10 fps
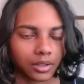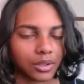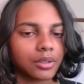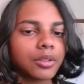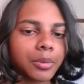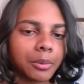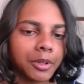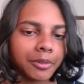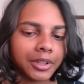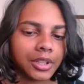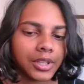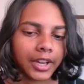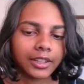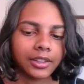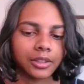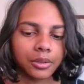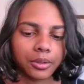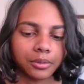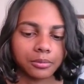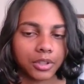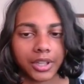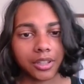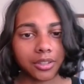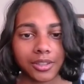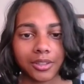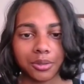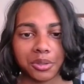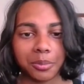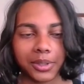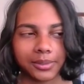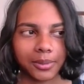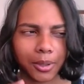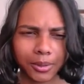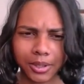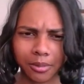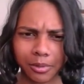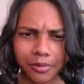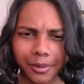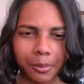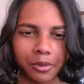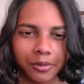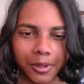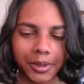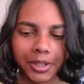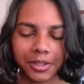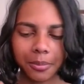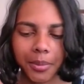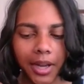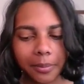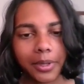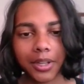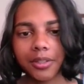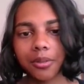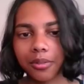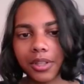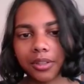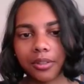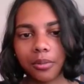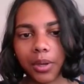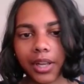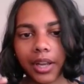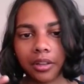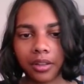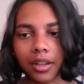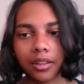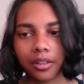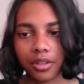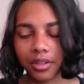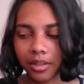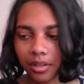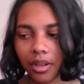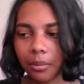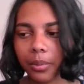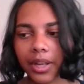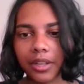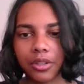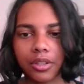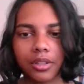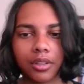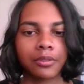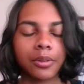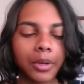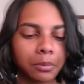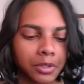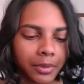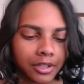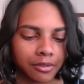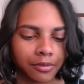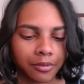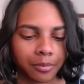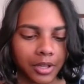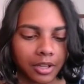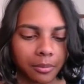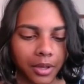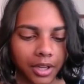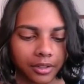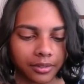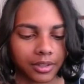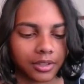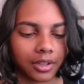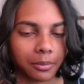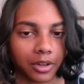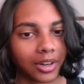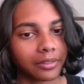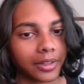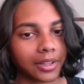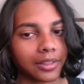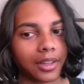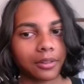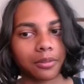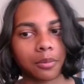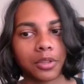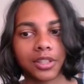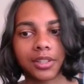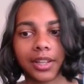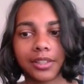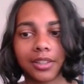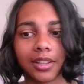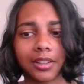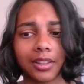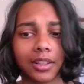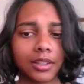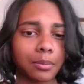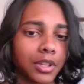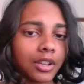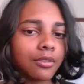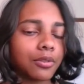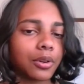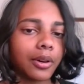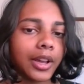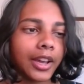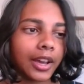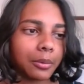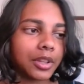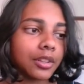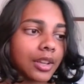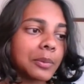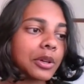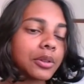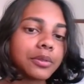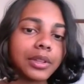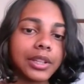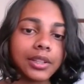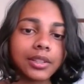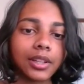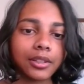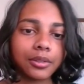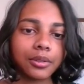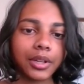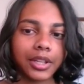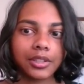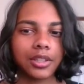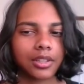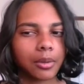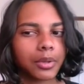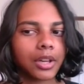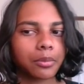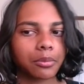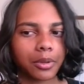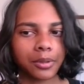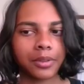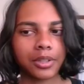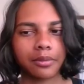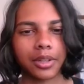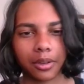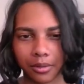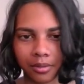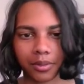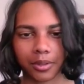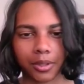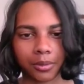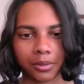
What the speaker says: So you probably read the title and thought, what else is new? But hold on before you move on. These are my personal reasons why I think that she's a scumbag. Just from my perspective of being part of the demographic that feminists like to think that they're speaking for. I mean, the same goes for Linda Sasso, and she's coming up with one of these videos of her